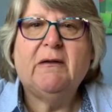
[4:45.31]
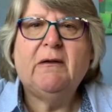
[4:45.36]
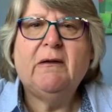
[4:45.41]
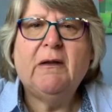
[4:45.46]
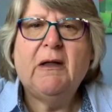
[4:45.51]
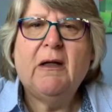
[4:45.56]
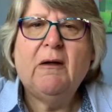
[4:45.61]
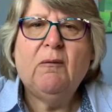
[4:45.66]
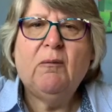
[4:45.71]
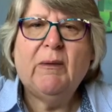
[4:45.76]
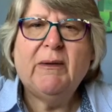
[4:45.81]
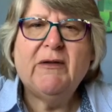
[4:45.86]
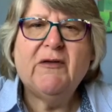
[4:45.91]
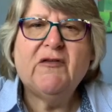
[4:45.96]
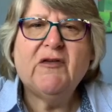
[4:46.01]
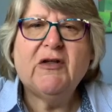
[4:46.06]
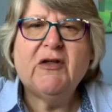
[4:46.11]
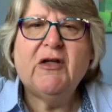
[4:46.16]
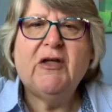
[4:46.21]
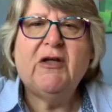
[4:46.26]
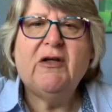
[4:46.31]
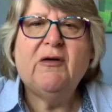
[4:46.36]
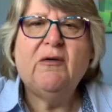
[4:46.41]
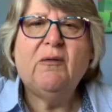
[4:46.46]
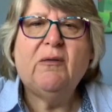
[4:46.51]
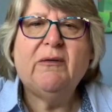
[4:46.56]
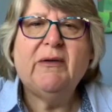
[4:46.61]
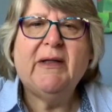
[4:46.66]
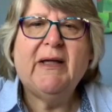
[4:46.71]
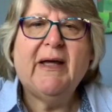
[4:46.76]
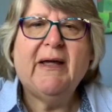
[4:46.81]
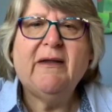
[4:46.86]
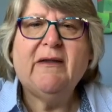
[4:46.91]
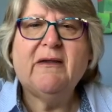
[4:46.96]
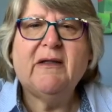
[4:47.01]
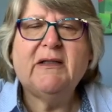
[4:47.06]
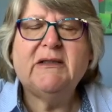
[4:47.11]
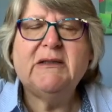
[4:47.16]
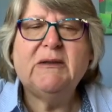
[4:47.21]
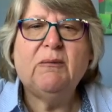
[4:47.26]
You know, when there's a queue on the
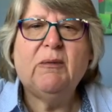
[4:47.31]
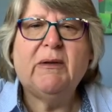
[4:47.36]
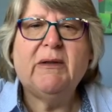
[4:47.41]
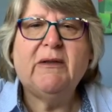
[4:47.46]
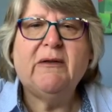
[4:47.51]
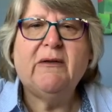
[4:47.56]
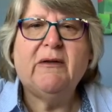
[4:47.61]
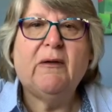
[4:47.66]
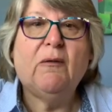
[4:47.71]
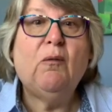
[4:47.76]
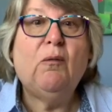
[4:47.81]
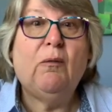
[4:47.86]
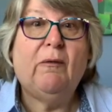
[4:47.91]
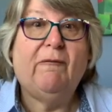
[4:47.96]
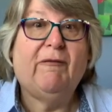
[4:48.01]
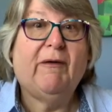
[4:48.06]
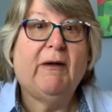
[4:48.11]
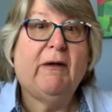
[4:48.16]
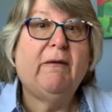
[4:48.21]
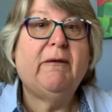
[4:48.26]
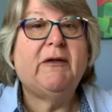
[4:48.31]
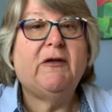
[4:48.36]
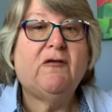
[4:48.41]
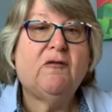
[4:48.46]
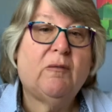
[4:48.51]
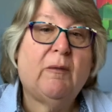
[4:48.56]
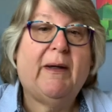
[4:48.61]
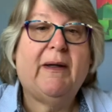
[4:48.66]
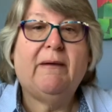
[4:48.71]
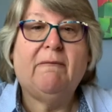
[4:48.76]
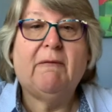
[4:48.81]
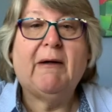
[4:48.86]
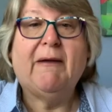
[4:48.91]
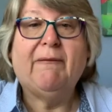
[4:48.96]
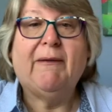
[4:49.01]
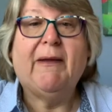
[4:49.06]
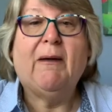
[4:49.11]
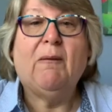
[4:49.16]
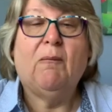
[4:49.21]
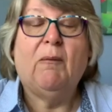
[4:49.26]
A31 and you think, oh, if I go this way and
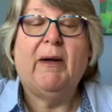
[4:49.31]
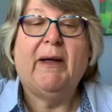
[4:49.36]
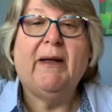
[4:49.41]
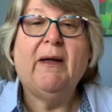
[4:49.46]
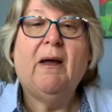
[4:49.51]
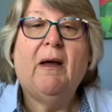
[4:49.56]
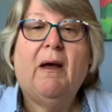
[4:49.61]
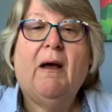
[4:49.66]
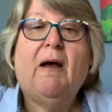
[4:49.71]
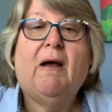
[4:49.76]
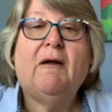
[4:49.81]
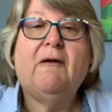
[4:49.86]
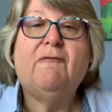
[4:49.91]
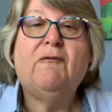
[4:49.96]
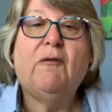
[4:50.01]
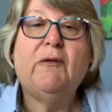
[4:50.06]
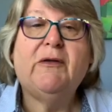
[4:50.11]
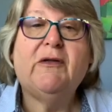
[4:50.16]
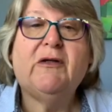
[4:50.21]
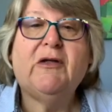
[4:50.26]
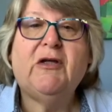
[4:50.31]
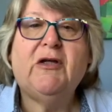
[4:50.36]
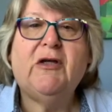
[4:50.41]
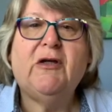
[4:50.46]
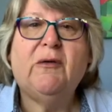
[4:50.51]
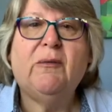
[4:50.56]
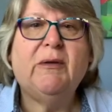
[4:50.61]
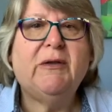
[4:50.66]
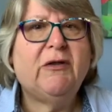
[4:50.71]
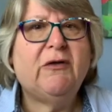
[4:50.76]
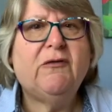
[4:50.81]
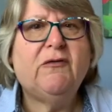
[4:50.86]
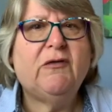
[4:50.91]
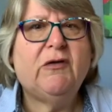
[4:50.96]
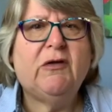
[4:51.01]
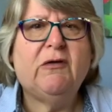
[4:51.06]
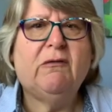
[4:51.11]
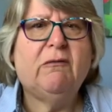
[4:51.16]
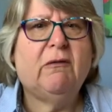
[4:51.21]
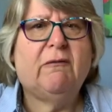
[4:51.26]
round that way, I'll avoid the queue. And
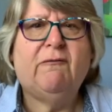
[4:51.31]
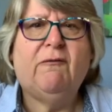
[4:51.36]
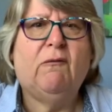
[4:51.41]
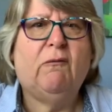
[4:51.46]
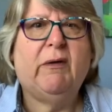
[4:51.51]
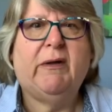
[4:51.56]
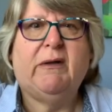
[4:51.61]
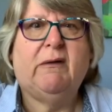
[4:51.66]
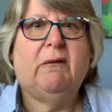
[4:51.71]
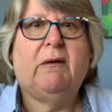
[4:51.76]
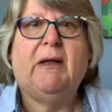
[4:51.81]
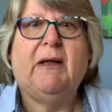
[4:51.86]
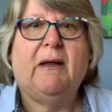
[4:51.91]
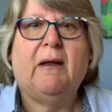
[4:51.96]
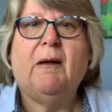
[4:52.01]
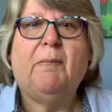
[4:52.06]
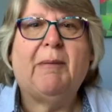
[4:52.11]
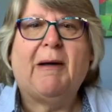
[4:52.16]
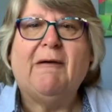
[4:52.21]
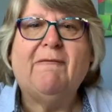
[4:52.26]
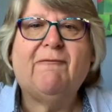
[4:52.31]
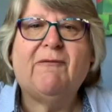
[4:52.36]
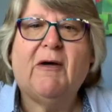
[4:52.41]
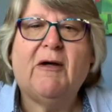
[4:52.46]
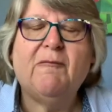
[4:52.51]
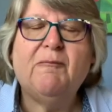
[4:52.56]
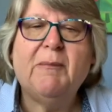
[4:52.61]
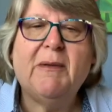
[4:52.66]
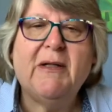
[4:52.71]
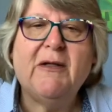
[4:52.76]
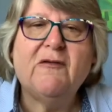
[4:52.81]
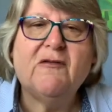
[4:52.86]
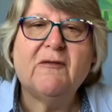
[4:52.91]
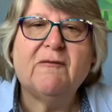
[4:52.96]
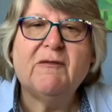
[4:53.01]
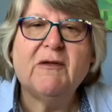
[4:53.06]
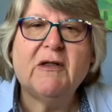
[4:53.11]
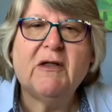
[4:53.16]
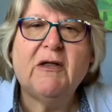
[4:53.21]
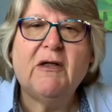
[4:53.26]
you avoid it about 5 minutes
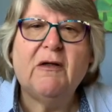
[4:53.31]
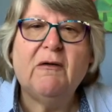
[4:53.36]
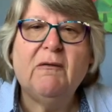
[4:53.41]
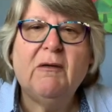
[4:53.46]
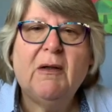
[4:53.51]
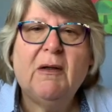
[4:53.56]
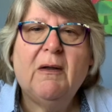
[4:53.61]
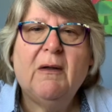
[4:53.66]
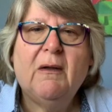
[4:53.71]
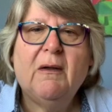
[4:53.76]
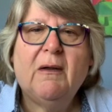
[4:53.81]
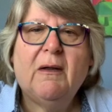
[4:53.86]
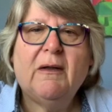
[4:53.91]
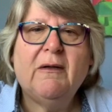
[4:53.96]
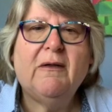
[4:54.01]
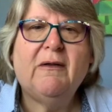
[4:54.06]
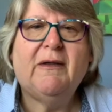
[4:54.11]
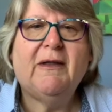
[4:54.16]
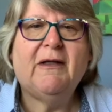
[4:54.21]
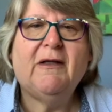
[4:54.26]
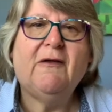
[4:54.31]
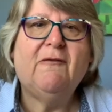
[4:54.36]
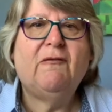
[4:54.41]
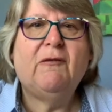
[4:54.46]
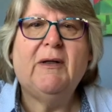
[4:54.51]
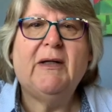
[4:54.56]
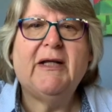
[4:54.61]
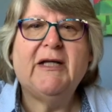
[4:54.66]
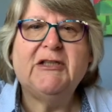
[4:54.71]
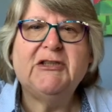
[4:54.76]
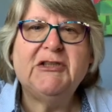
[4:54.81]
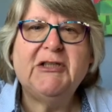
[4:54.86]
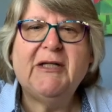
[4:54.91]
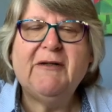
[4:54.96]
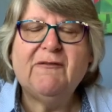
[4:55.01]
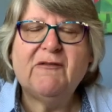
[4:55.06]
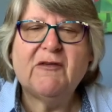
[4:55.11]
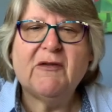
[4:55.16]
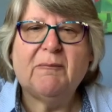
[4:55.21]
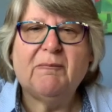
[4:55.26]
of the queue and you think you've really
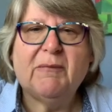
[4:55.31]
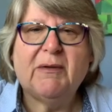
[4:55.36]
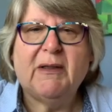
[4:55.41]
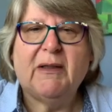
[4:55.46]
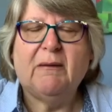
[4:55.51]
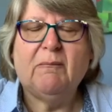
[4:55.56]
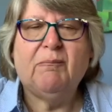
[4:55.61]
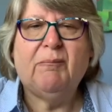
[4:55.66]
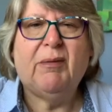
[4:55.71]
achieved something.